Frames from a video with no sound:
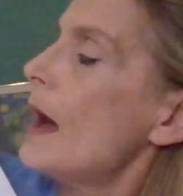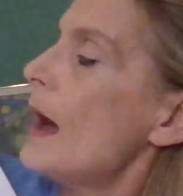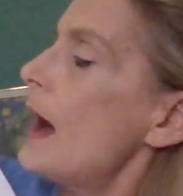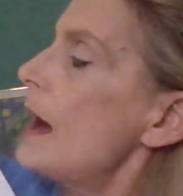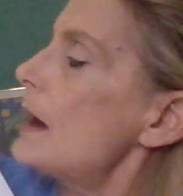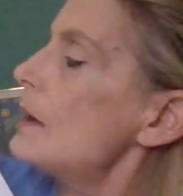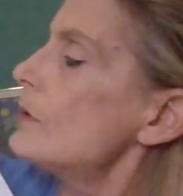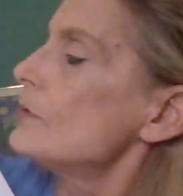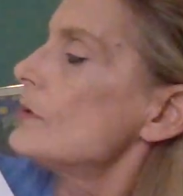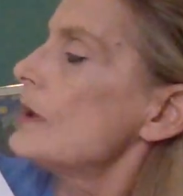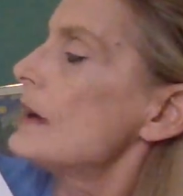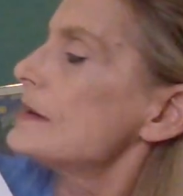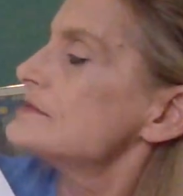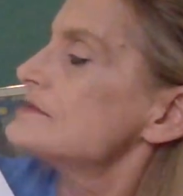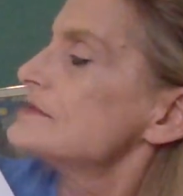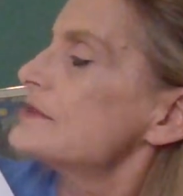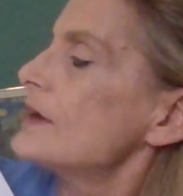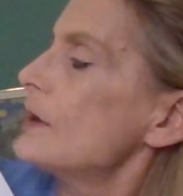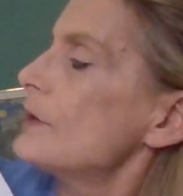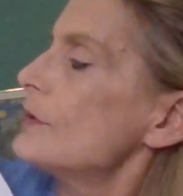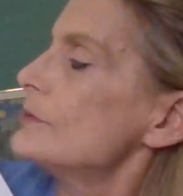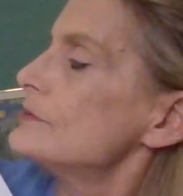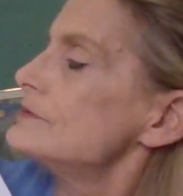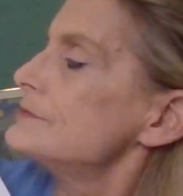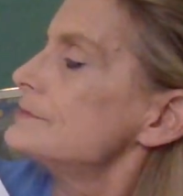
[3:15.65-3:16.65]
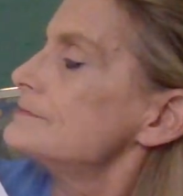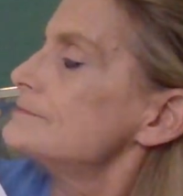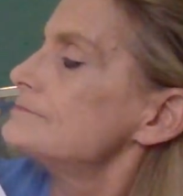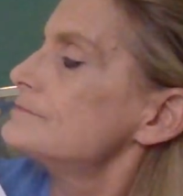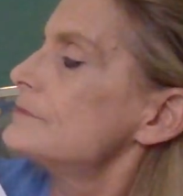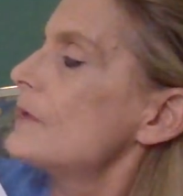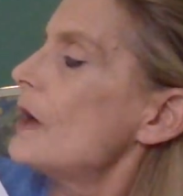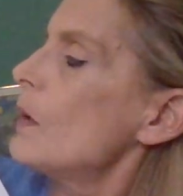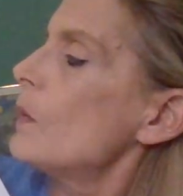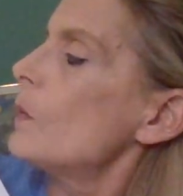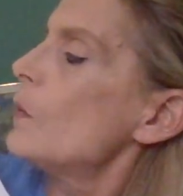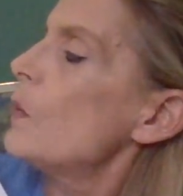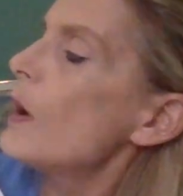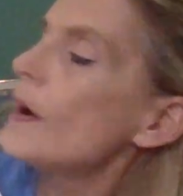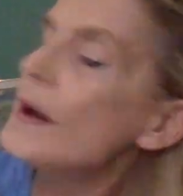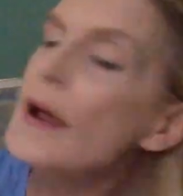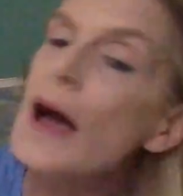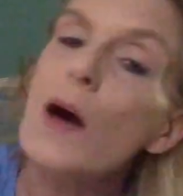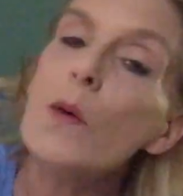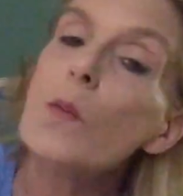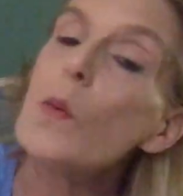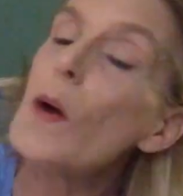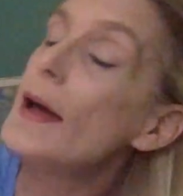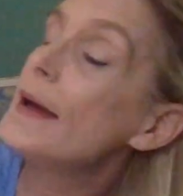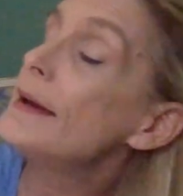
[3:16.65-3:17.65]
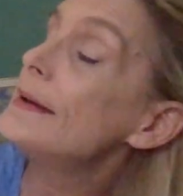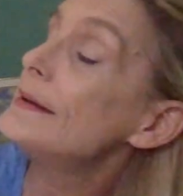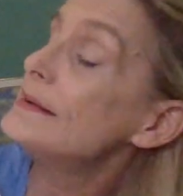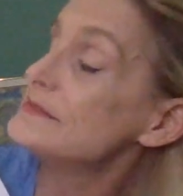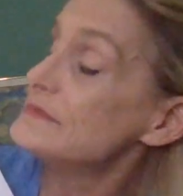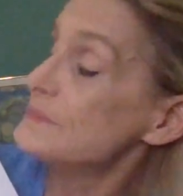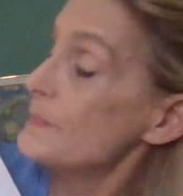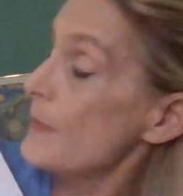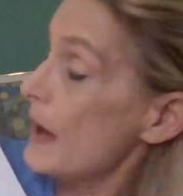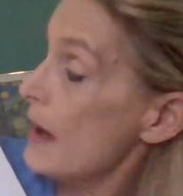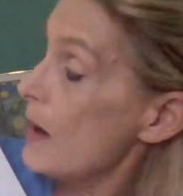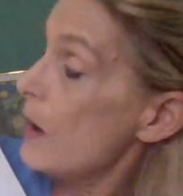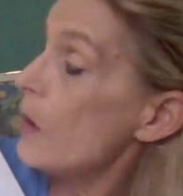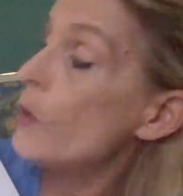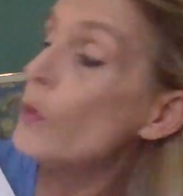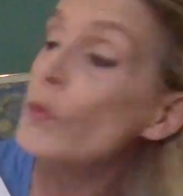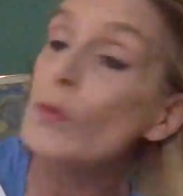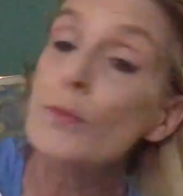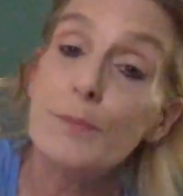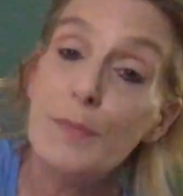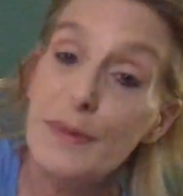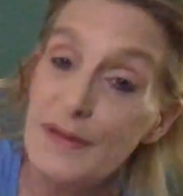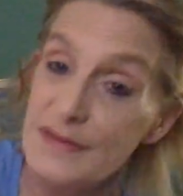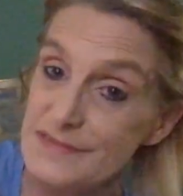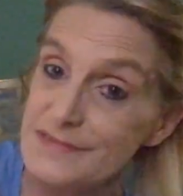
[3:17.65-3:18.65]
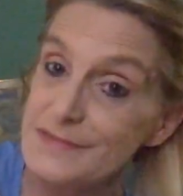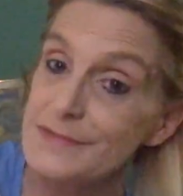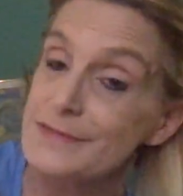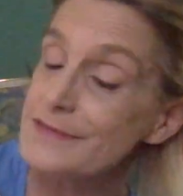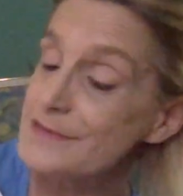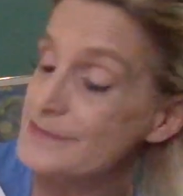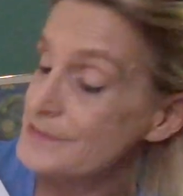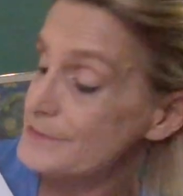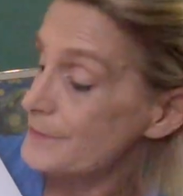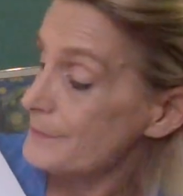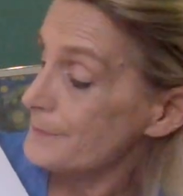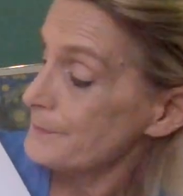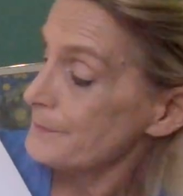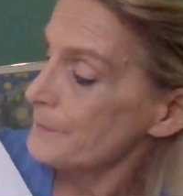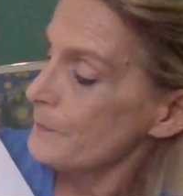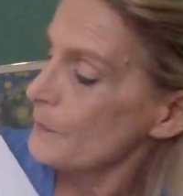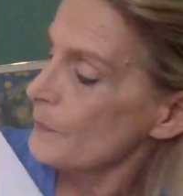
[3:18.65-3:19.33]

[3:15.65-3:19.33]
I don't like scales, and what I weigh is my own business.